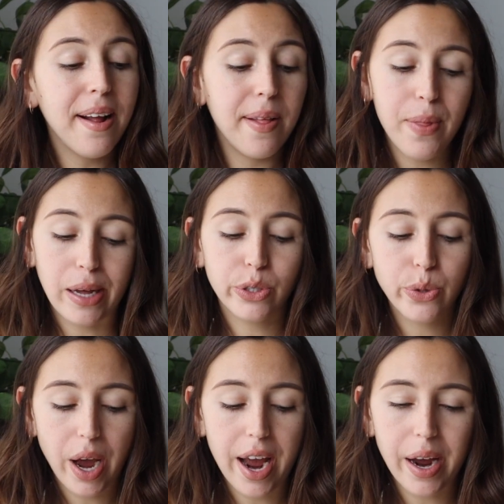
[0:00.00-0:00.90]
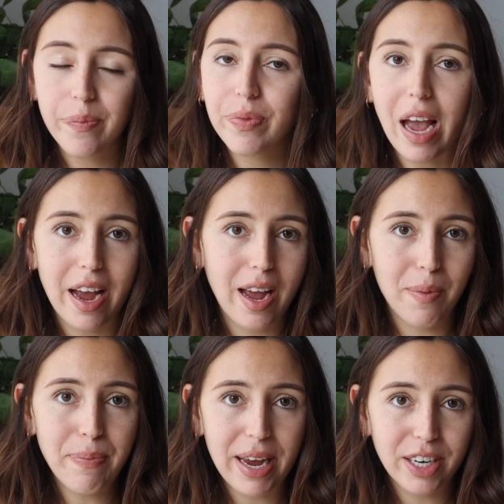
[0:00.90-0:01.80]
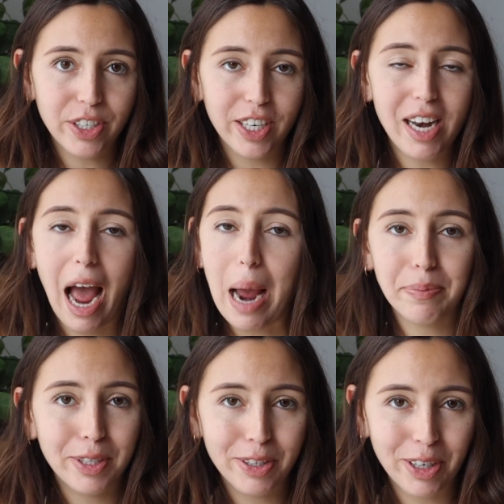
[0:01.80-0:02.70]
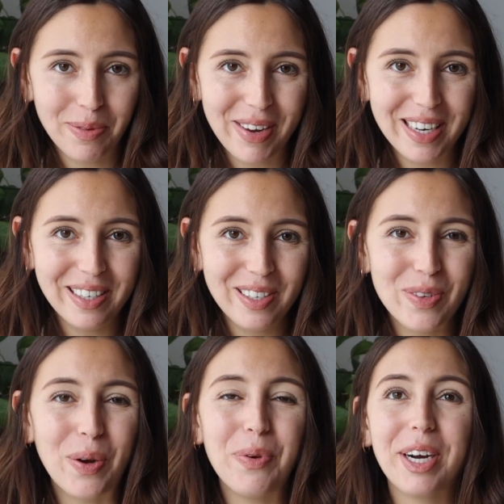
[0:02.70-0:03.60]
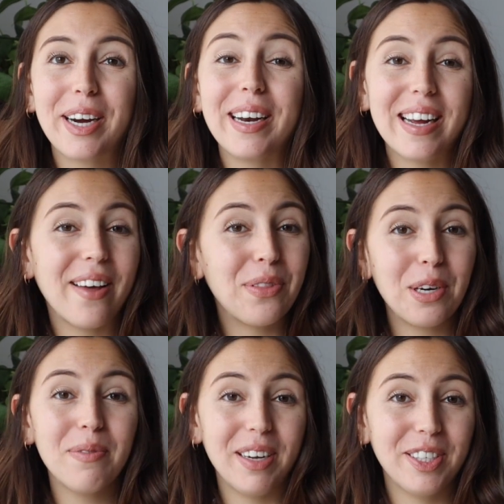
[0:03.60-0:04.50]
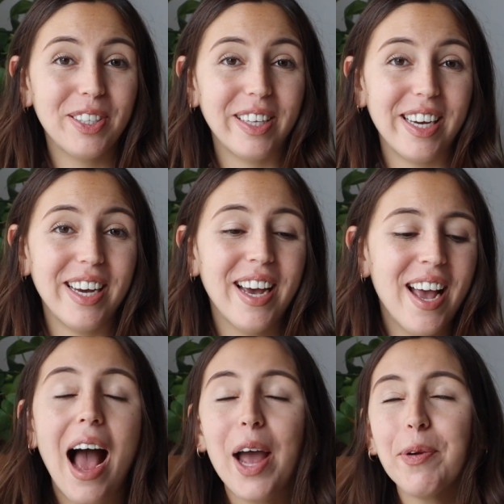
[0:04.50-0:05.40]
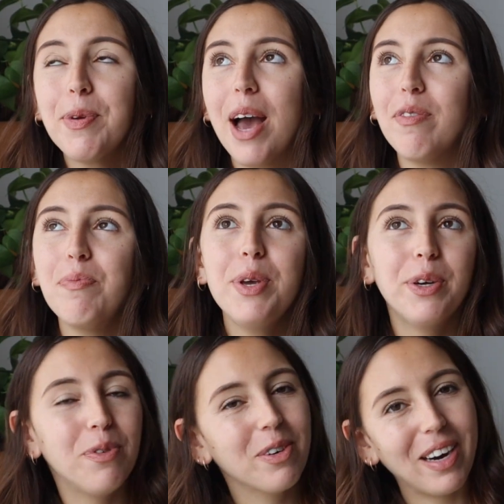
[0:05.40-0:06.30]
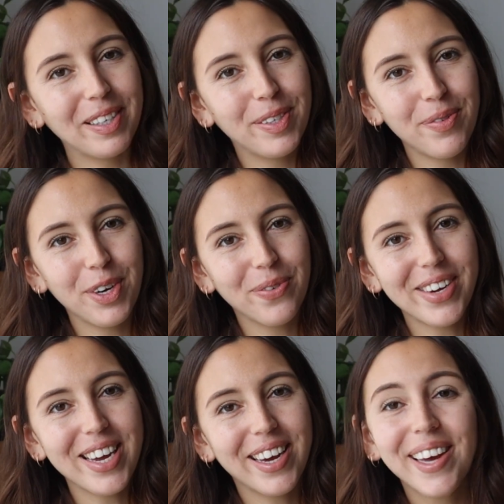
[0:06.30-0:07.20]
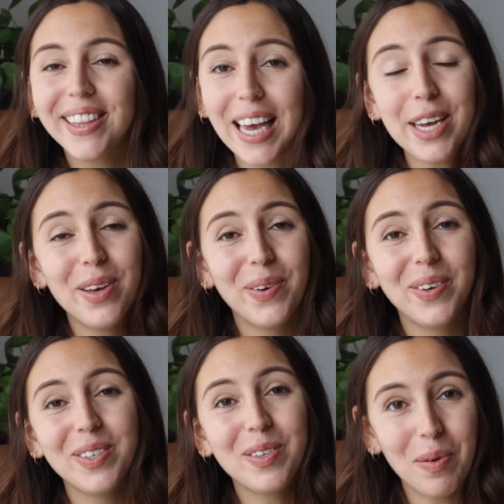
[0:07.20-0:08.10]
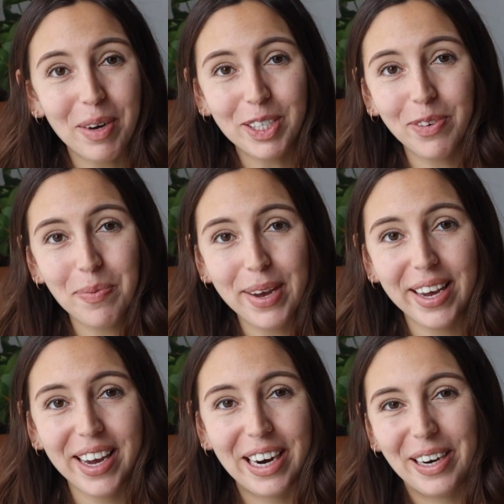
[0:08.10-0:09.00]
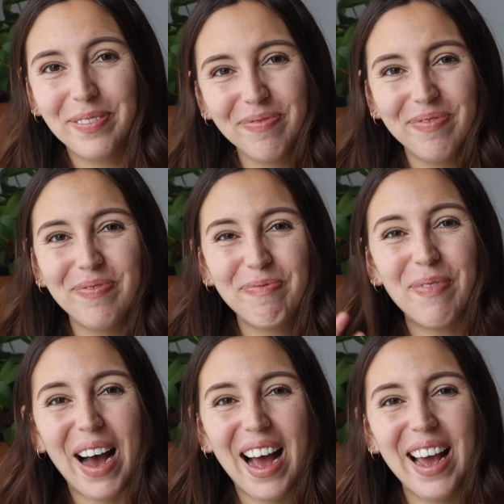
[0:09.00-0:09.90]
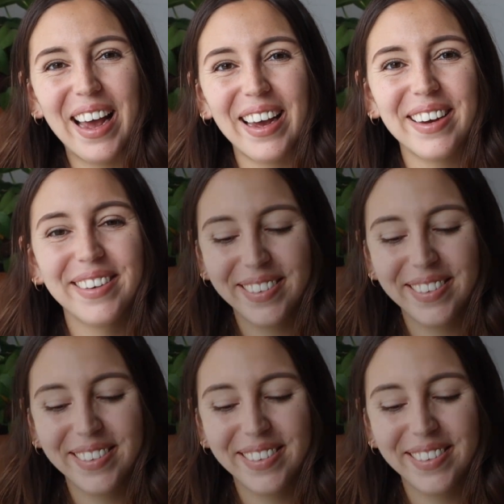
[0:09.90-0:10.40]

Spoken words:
and that's okay. I am patient, I'm determined, so we are gonna get there eventually. I hope you have a beautiful rest of your week. Thank you so much for being here. Bye!